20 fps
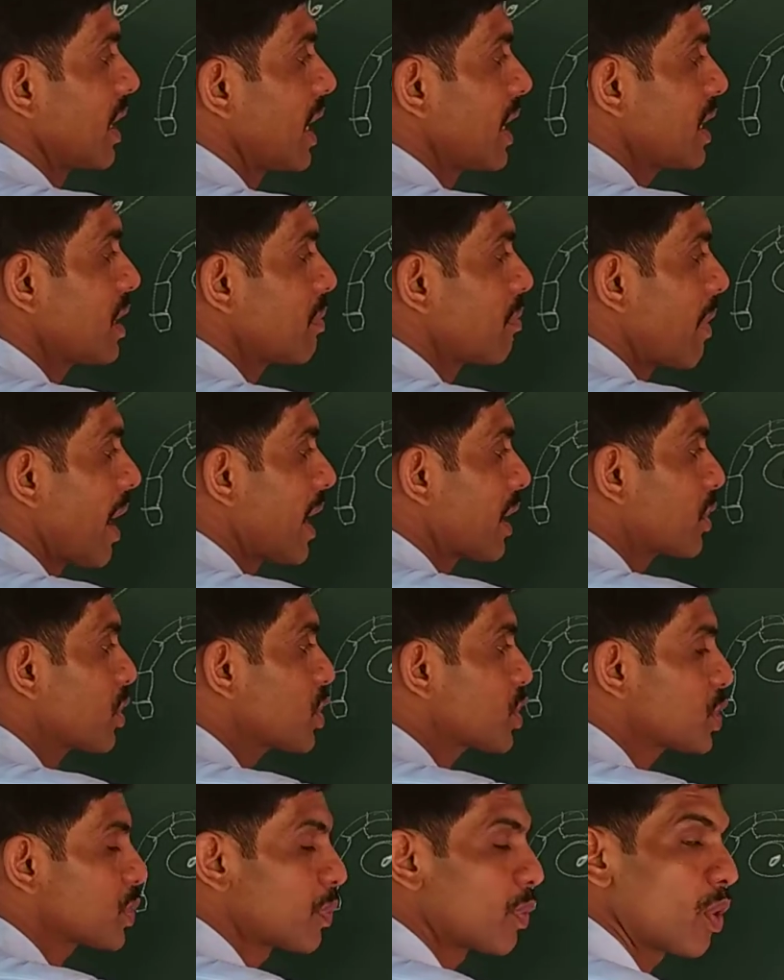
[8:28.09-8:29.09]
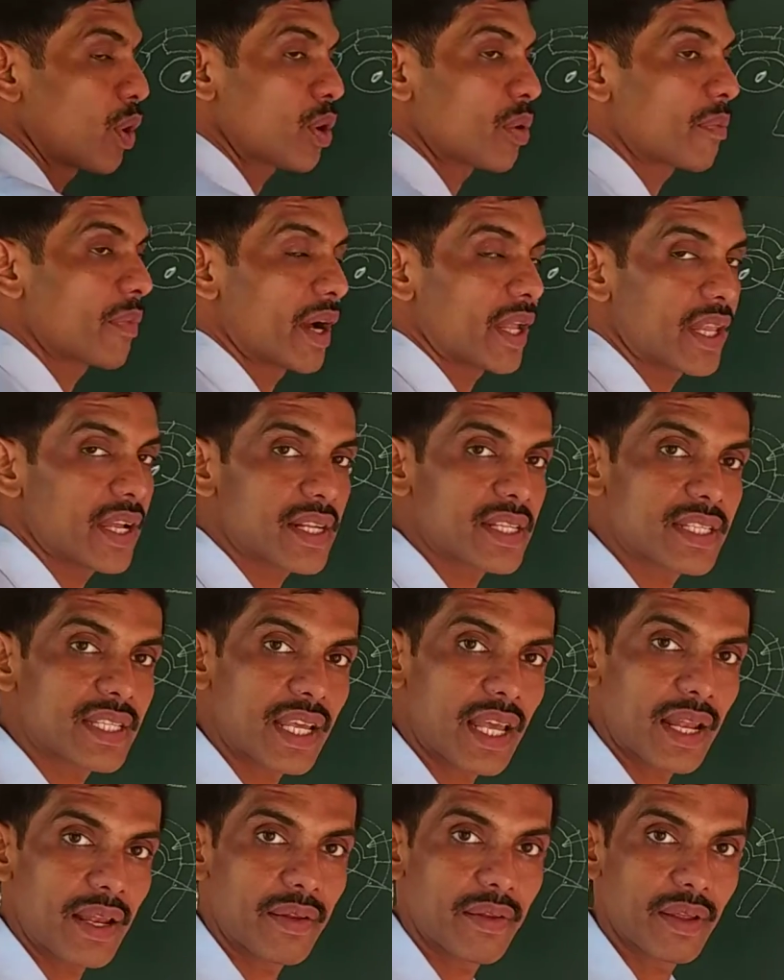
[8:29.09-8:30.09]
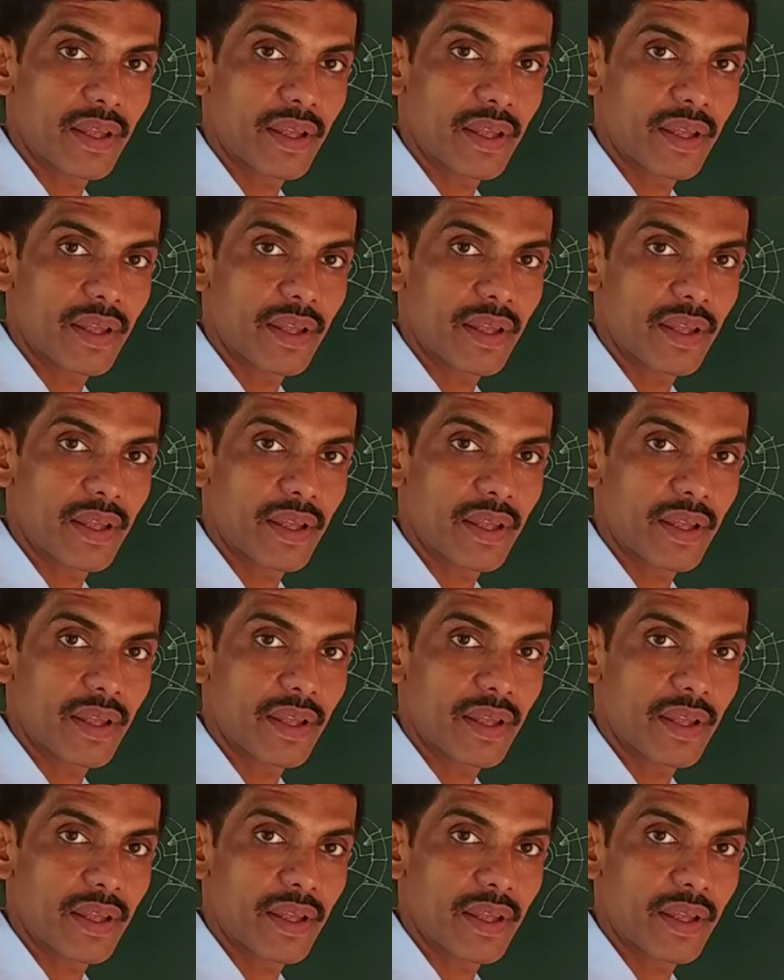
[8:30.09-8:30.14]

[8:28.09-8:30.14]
that is microspore mother cell.